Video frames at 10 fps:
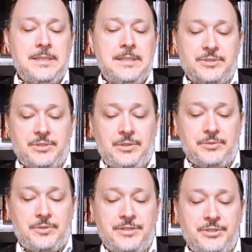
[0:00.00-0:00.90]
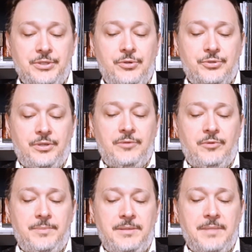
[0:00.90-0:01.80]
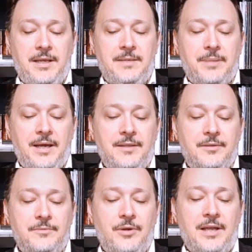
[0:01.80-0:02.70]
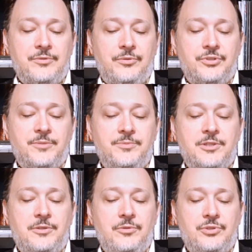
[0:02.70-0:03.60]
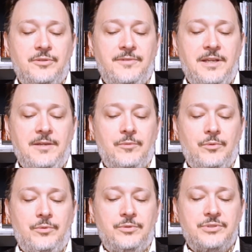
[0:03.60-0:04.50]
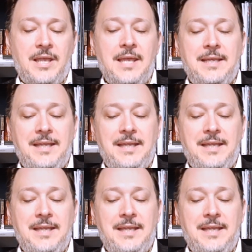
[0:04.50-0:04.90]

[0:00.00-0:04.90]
Such an alteration usually would be made by the gradual substitution of key rules,